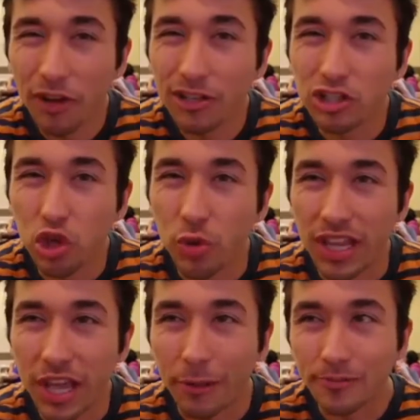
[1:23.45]
Very chewy,
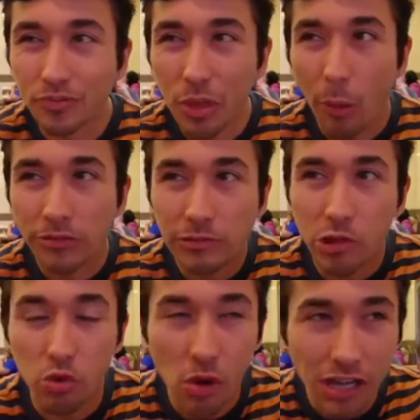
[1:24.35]
like
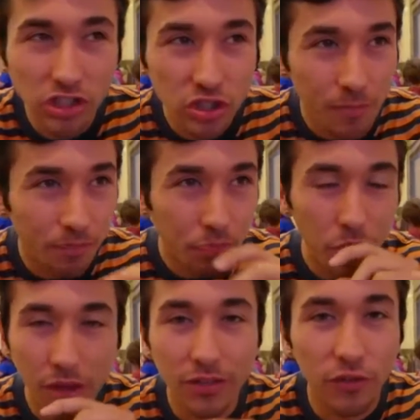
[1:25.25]
the rice,
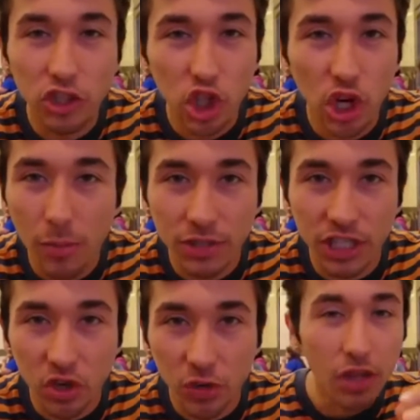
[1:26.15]
for sure a couple
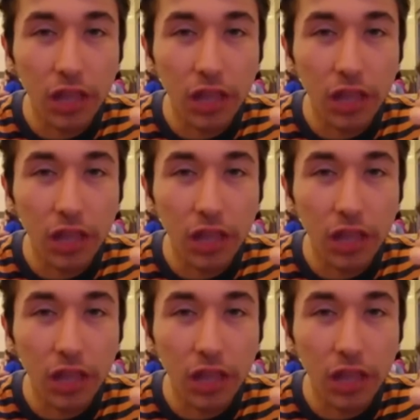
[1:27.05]
days old,